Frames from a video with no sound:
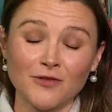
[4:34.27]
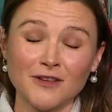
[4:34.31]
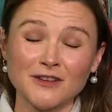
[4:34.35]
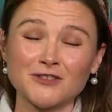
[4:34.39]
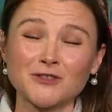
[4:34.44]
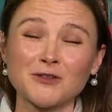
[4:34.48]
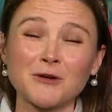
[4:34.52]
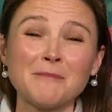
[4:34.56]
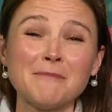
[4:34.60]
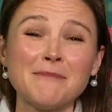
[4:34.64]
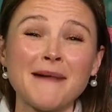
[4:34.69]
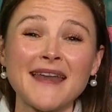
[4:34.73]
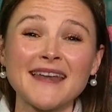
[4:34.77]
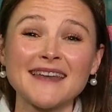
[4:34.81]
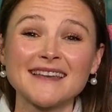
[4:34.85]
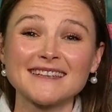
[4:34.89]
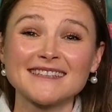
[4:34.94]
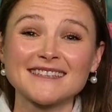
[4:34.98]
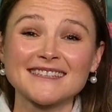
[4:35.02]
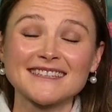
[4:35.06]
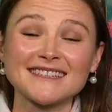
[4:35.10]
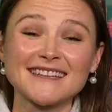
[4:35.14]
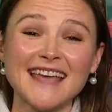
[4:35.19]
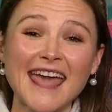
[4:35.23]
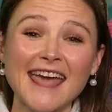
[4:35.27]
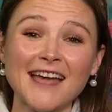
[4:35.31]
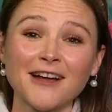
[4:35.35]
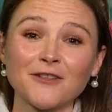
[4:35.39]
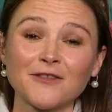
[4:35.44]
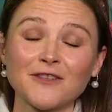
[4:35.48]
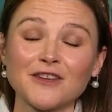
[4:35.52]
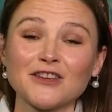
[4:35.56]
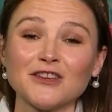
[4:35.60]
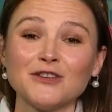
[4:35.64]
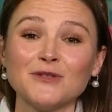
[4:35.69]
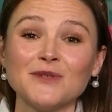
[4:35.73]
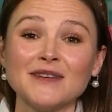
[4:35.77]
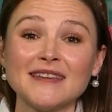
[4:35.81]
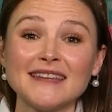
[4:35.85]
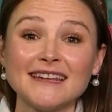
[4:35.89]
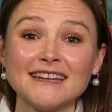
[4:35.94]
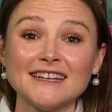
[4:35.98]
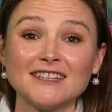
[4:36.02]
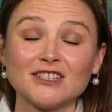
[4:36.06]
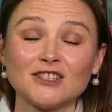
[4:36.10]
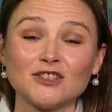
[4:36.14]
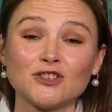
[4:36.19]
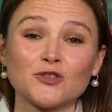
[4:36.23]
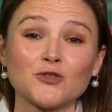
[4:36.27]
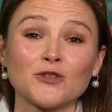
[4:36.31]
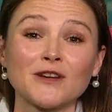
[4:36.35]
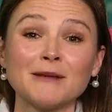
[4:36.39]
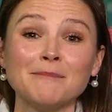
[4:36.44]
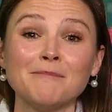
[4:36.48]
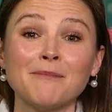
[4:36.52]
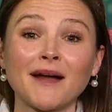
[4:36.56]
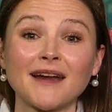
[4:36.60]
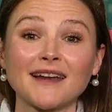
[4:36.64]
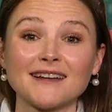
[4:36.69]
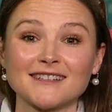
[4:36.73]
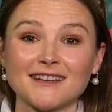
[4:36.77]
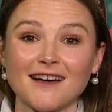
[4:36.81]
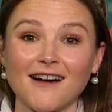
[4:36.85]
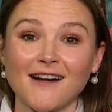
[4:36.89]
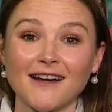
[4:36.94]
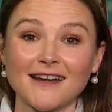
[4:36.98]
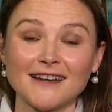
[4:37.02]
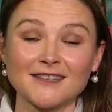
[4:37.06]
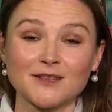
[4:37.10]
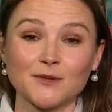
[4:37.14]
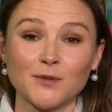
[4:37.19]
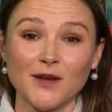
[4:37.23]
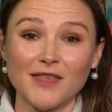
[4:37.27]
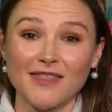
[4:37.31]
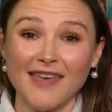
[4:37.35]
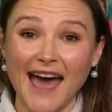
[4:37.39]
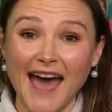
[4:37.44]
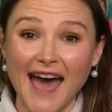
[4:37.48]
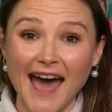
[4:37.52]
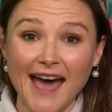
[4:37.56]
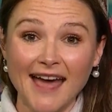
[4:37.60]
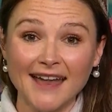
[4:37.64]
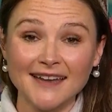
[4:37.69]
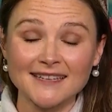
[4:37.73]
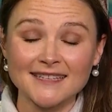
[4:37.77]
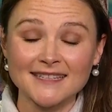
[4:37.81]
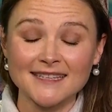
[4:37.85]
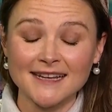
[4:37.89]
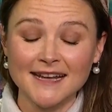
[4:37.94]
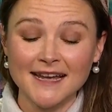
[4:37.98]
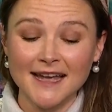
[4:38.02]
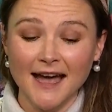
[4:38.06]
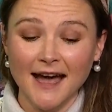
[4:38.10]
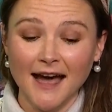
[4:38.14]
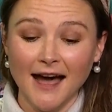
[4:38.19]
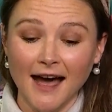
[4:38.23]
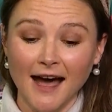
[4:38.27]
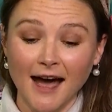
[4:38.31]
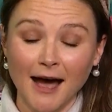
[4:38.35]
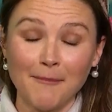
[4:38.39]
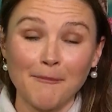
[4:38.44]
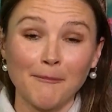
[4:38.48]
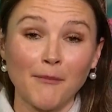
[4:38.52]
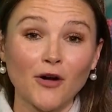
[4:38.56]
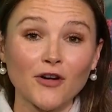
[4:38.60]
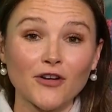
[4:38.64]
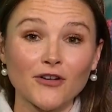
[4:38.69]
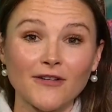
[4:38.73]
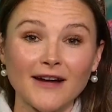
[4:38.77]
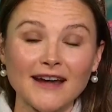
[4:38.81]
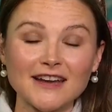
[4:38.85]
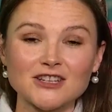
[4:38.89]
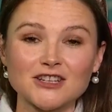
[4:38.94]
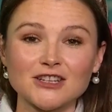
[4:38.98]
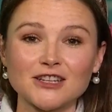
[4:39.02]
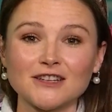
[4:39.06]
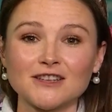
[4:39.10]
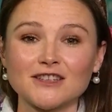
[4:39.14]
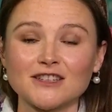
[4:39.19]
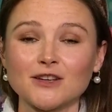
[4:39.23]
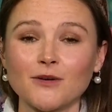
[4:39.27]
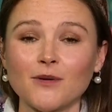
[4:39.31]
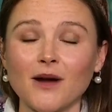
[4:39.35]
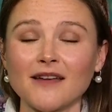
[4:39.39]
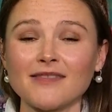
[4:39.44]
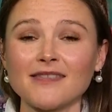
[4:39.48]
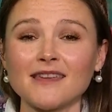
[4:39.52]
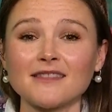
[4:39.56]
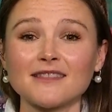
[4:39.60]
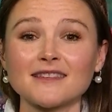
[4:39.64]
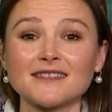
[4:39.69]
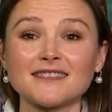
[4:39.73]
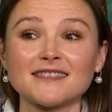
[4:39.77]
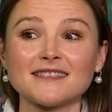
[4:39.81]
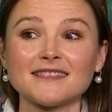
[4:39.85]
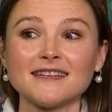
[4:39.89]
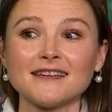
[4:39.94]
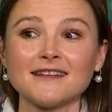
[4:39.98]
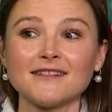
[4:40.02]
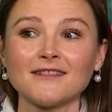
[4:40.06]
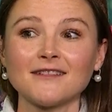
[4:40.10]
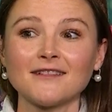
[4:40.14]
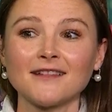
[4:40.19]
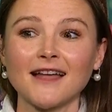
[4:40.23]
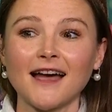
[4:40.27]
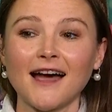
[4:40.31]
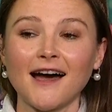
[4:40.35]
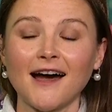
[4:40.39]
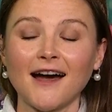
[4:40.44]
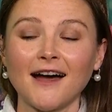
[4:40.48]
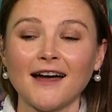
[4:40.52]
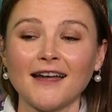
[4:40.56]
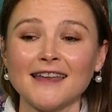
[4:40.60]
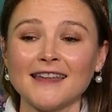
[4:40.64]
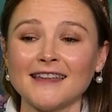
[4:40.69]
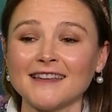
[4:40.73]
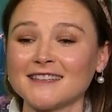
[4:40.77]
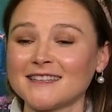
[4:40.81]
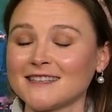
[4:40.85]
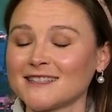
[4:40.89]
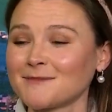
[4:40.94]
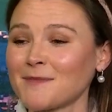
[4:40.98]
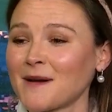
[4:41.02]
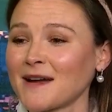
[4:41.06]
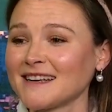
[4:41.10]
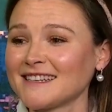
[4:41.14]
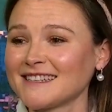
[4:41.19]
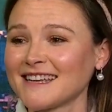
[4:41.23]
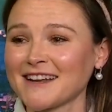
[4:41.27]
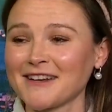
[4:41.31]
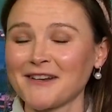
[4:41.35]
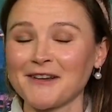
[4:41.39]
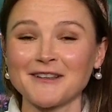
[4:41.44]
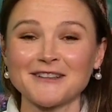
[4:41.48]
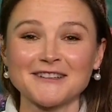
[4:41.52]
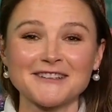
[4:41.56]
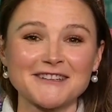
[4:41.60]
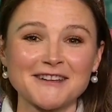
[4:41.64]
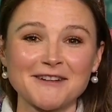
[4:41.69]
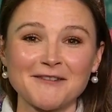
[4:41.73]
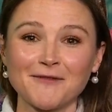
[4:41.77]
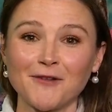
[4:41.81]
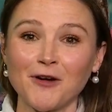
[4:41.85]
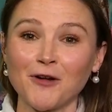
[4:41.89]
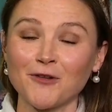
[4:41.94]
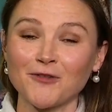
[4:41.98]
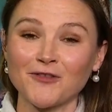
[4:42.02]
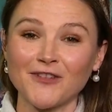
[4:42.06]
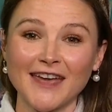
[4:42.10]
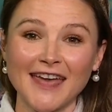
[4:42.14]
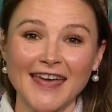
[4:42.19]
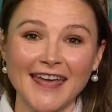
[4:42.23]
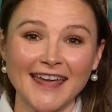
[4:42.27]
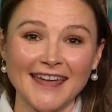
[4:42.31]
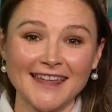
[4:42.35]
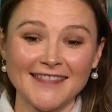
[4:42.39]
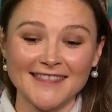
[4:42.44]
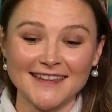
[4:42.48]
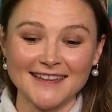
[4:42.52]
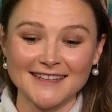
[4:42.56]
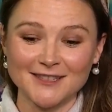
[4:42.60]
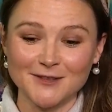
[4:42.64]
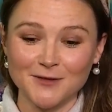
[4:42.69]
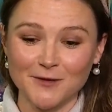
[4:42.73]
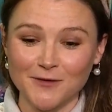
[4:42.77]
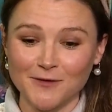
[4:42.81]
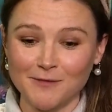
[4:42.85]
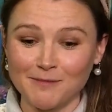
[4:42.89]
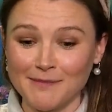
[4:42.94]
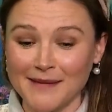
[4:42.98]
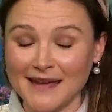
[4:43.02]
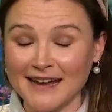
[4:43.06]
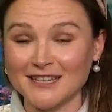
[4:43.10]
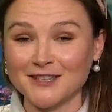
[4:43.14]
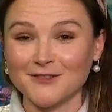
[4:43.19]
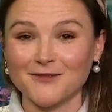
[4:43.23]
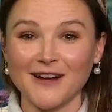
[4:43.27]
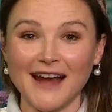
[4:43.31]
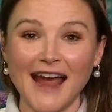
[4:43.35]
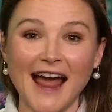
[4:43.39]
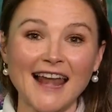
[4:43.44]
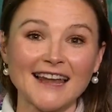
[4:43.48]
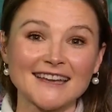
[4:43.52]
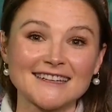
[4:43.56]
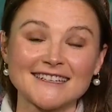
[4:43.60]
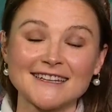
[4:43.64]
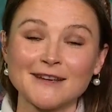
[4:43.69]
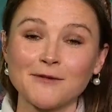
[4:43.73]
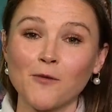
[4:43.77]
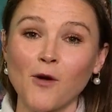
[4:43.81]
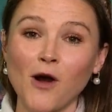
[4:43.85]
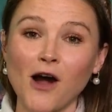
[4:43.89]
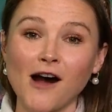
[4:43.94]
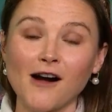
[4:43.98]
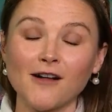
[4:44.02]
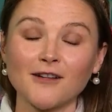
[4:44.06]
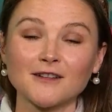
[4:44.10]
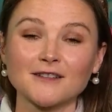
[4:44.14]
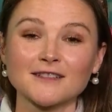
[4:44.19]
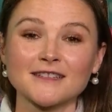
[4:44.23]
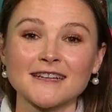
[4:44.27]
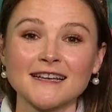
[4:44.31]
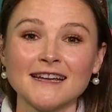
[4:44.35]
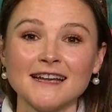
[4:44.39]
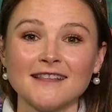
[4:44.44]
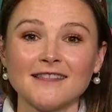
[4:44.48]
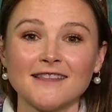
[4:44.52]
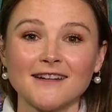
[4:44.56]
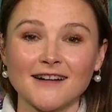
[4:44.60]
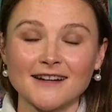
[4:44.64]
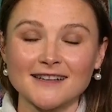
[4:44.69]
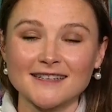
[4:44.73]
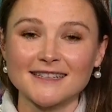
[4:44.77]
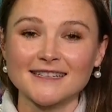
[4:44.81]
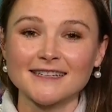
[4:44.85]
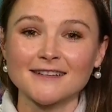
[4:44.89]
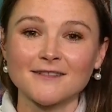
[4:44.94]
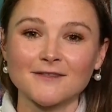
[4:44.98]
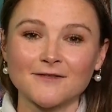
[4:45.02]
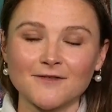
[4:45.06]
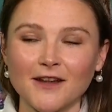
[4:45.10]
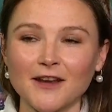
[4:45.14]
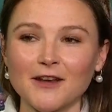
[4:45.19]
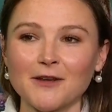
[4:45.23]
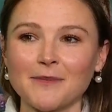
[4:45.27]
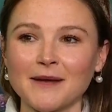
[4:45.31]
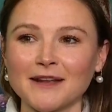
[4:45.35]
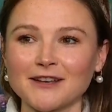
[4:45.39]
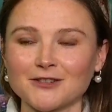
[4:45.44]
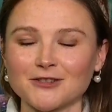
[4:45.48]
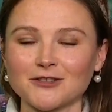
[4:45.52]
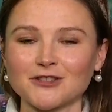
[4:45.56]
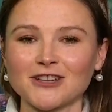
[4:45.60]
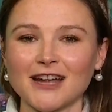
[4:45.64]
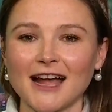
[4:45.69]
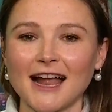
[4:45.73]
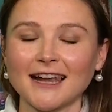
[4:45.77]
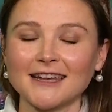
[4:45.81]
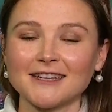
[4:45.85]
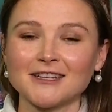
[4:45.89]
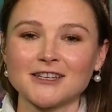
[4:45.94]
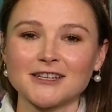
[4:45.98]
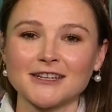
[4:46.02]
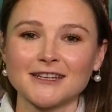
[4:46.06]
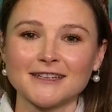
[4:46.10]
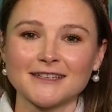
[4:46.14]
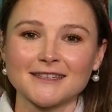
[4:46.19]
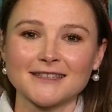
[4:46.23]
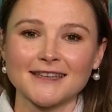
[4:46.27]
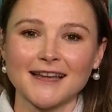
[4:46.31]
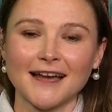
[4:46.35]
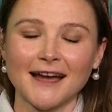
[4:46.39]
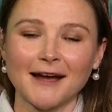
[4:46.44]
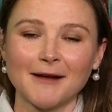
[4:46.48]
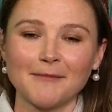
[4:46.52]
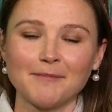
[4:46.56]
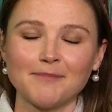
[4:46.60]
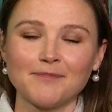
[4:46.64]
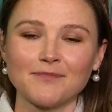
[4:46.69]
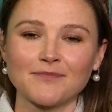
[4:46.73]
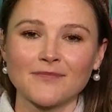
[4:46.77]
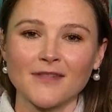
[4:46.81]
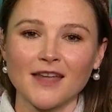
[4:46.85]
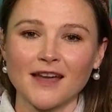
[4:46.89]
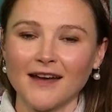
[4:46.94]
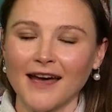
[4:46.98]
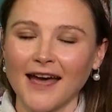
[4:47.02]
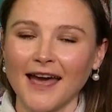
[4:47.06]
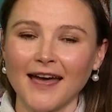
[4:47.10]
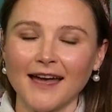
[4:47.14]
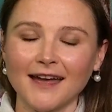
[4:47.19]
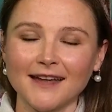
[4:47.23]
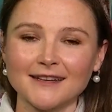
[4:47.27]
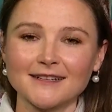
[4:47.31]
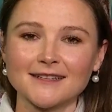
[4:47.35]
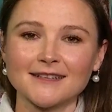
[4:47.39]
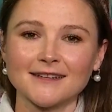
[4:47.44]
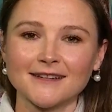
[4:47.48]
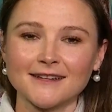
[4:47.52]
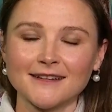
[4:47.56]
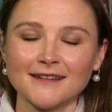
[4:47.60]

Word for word: the tremendous scale that you need to truly monetize with ads, uh, moderation. So I think there's still, uh, despite technology evolving in this sort of mixed reality world, there are still fundamental challenges challenges um, mm. ahead.